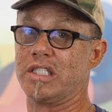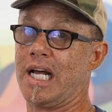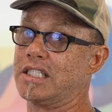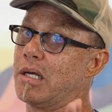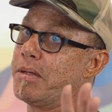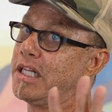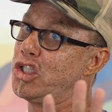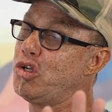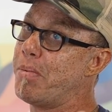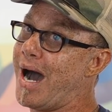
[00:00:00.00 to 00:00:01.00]
It's not something
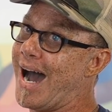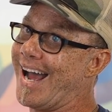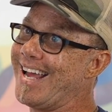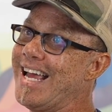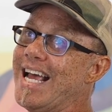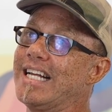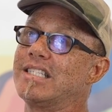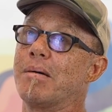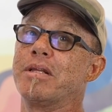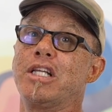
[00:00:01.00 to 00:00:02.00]
that you buy,
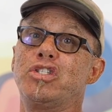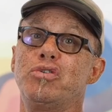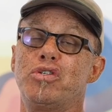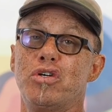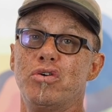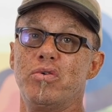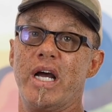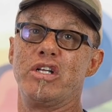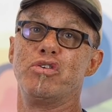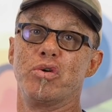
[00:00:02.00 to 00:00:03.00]
it's something that you
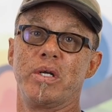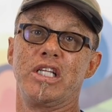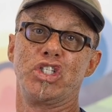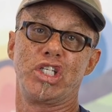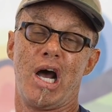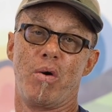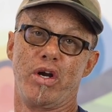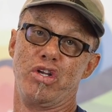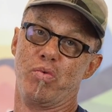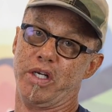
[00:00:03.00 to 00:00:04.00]
do, and you do it in the
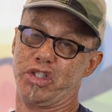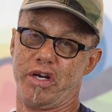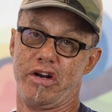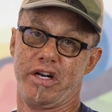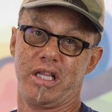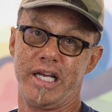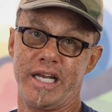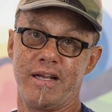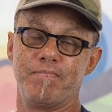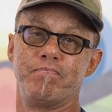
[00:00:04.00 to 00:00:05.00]
shower. You rinse your hair to
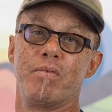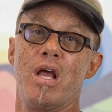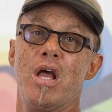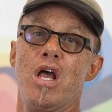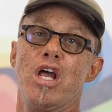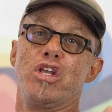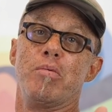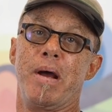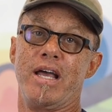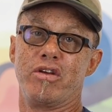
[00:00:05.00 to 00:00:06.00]
clean it,
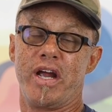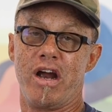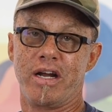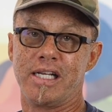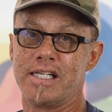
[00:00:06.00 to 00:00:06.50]
you bathe your hair in